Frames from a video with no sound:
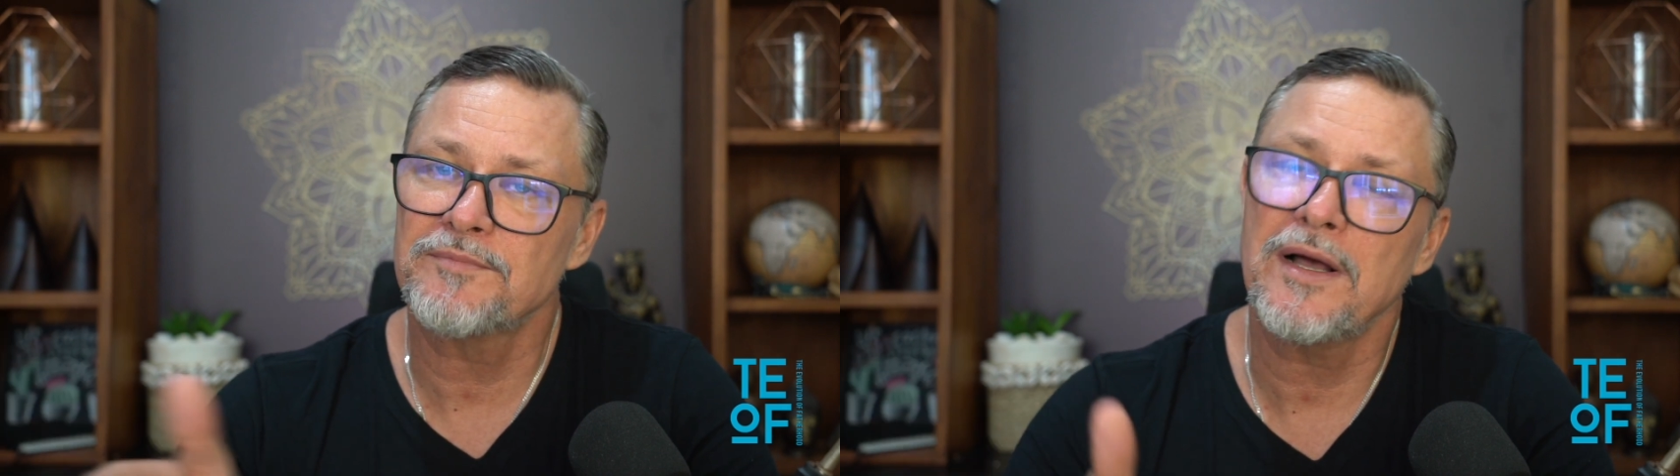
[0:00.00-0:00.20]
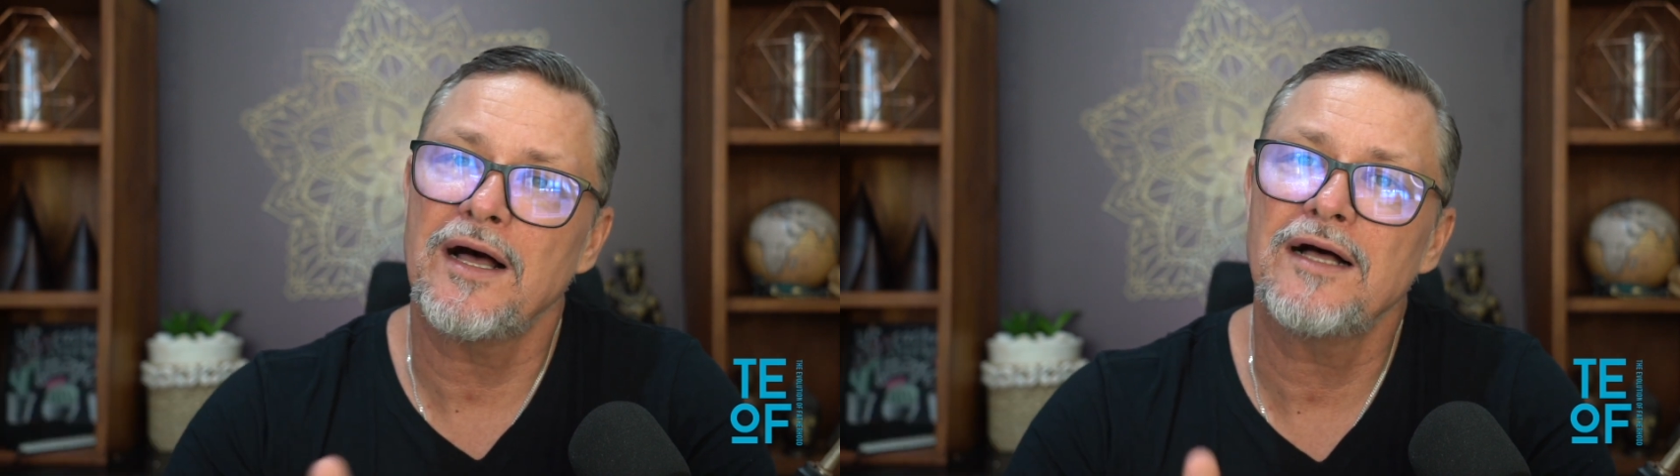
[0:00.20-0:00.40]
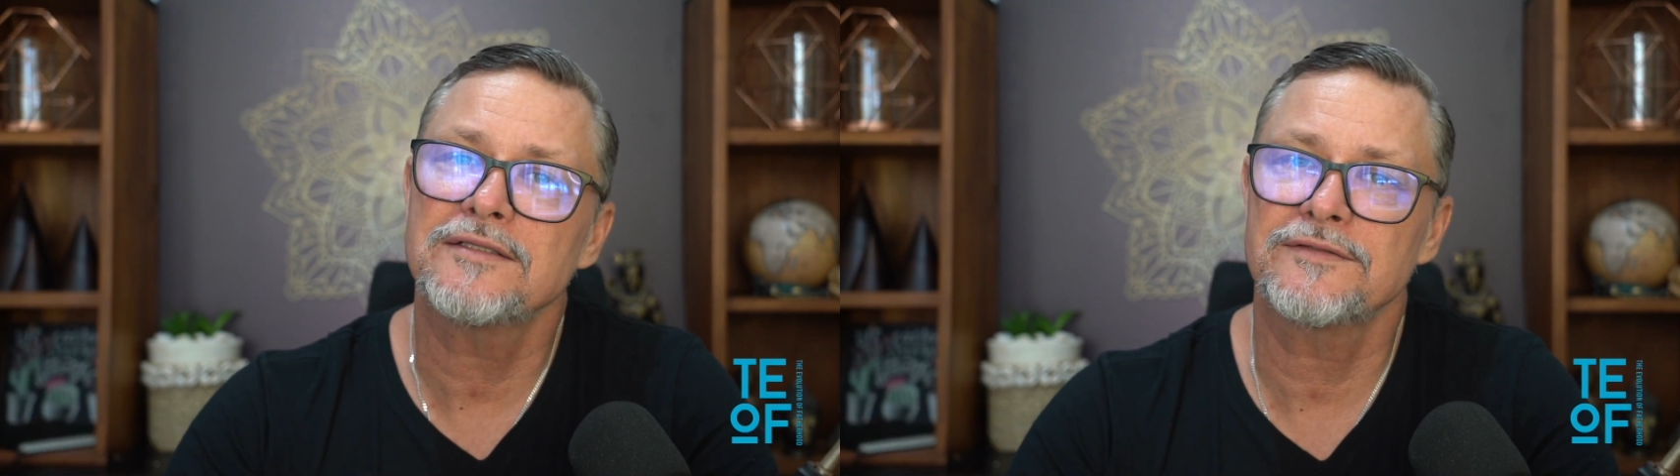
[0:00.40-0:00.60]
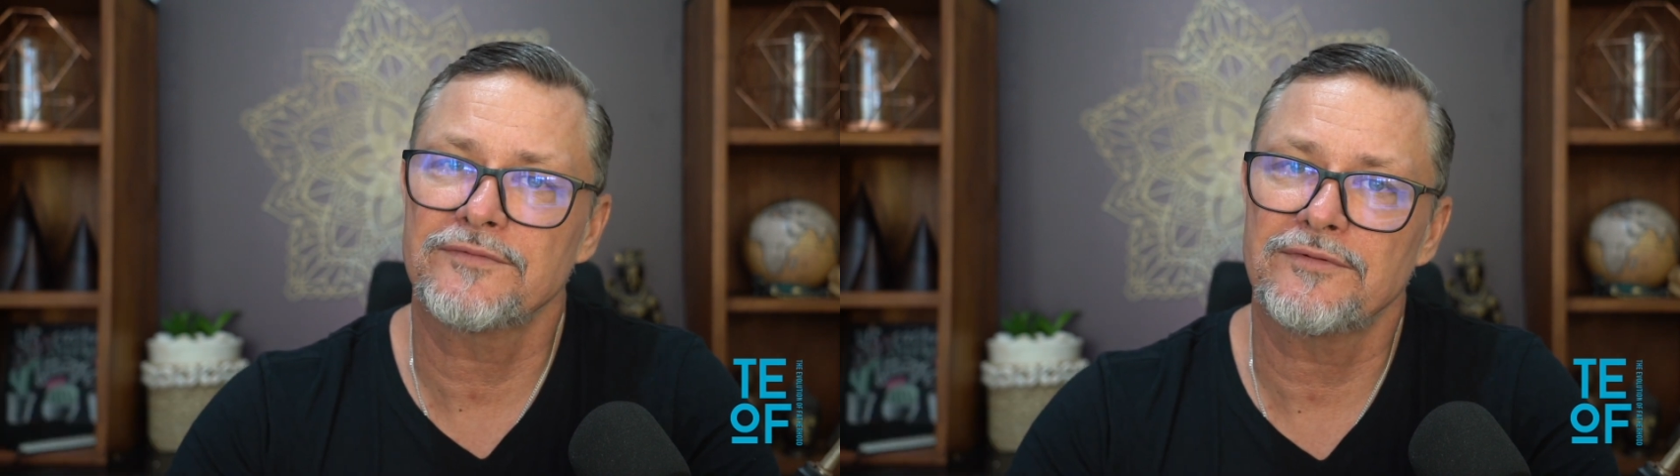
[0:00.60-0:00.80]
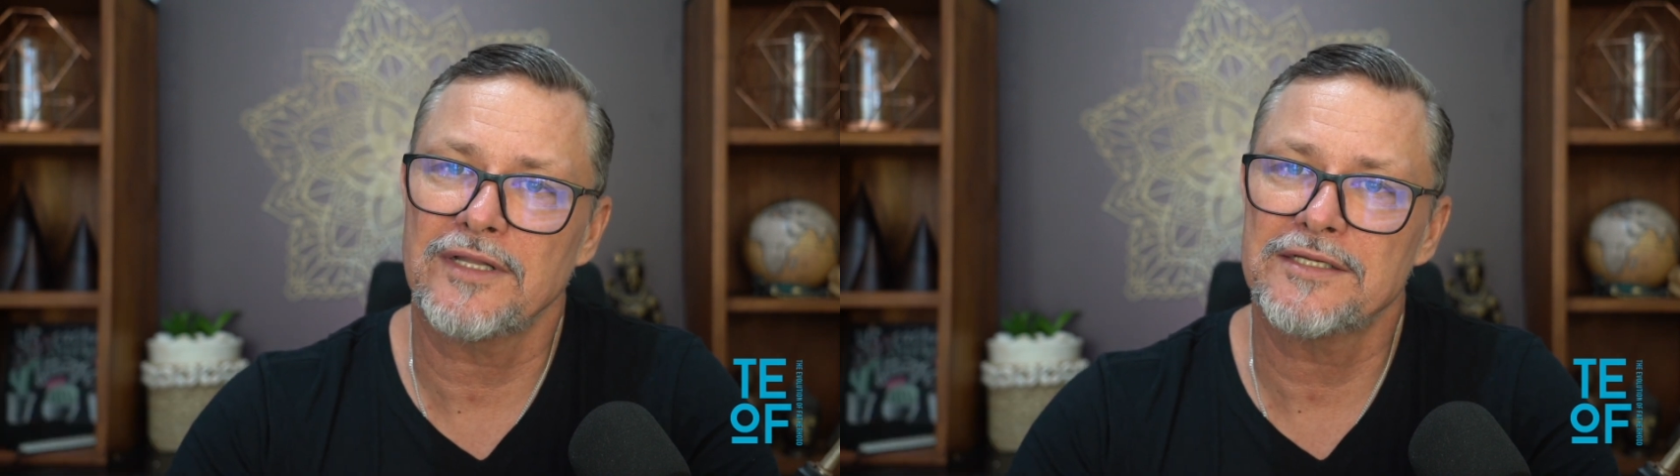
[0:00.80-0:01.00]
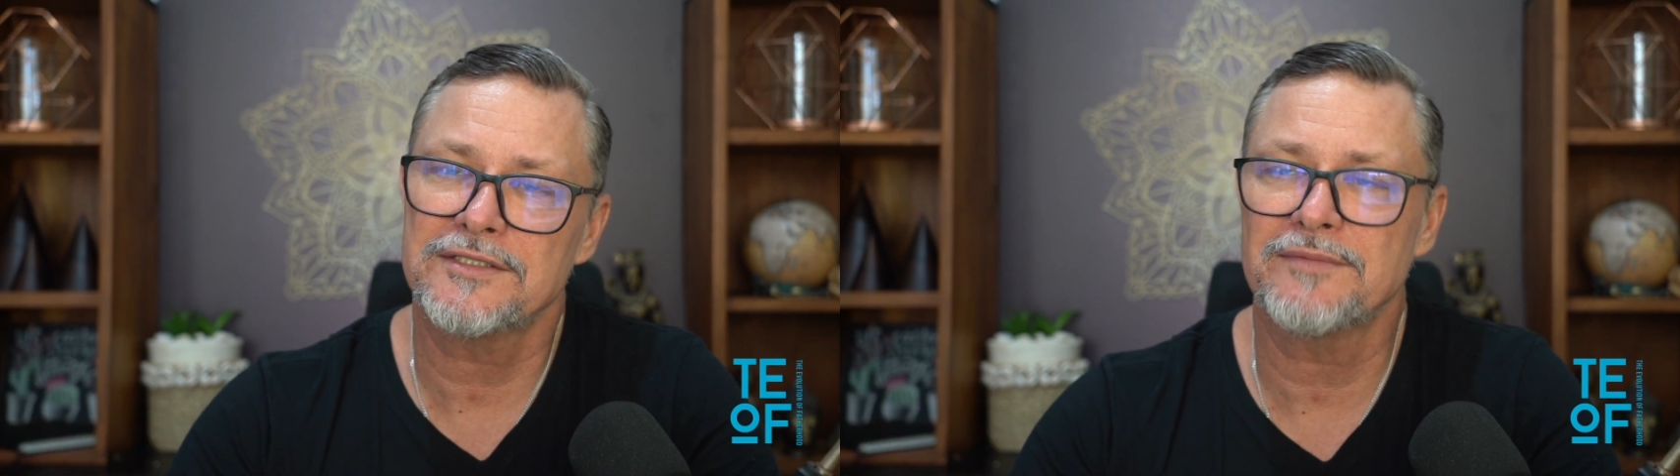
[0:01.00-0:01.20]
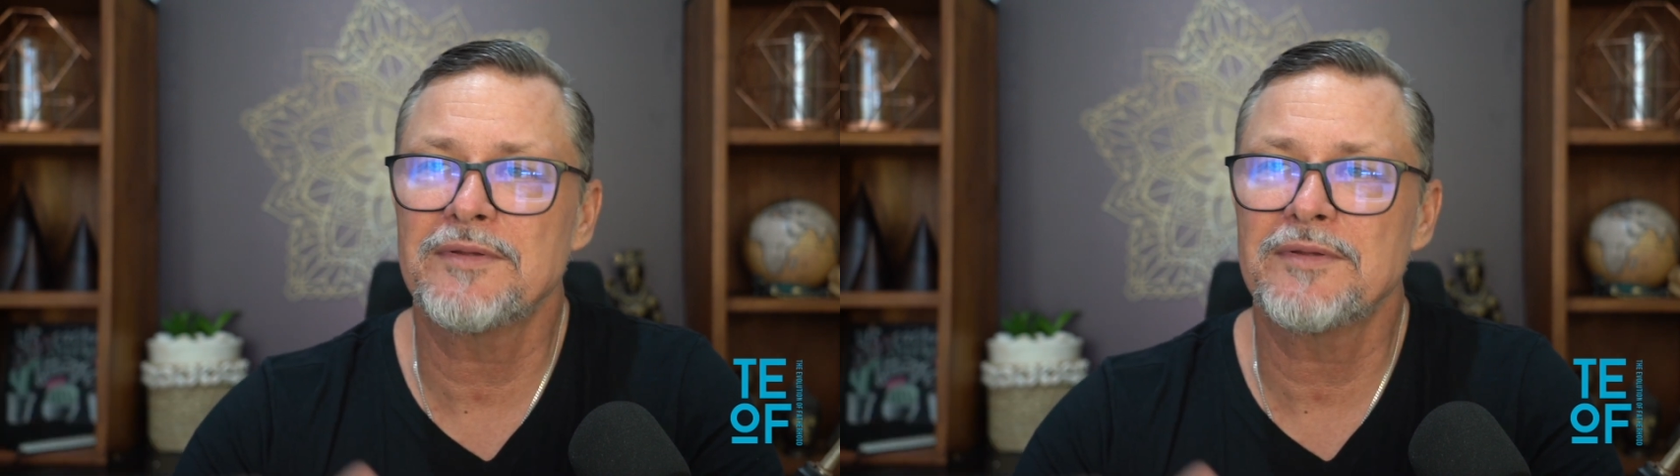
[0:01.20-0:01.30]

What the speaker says: parts of the relationship,